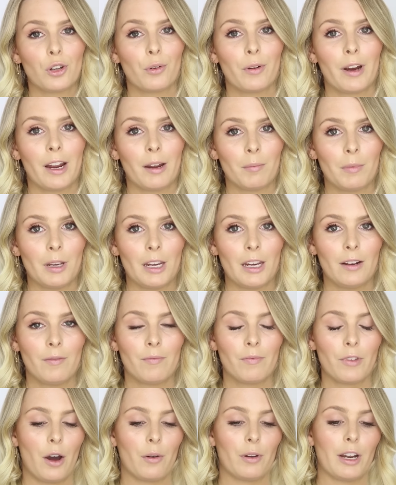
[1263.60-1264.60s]
all around me.
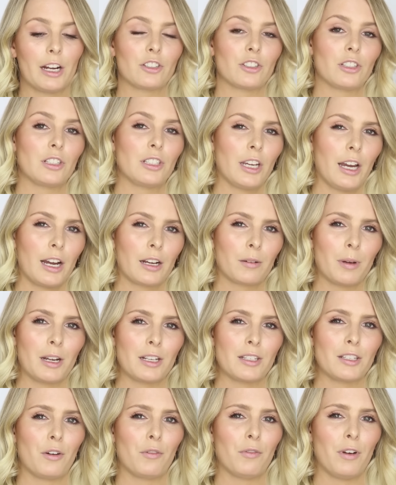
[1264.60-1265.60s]
I would actually tuck
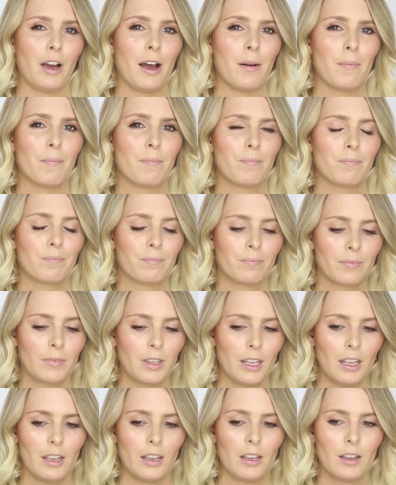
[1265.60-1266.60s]
myself up
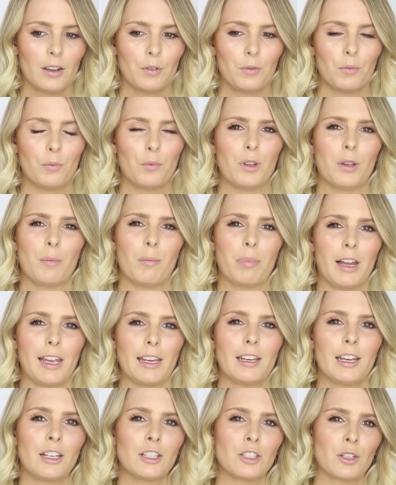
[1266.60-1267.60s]
with a
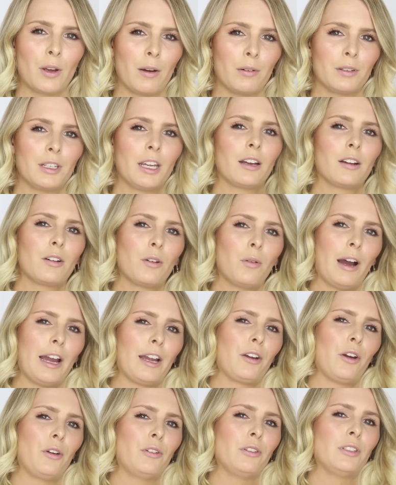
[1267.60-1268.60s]
blanket, so I would get
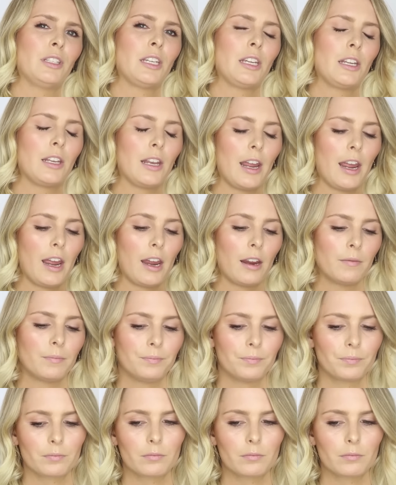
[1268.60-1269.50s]
quite cozy in there.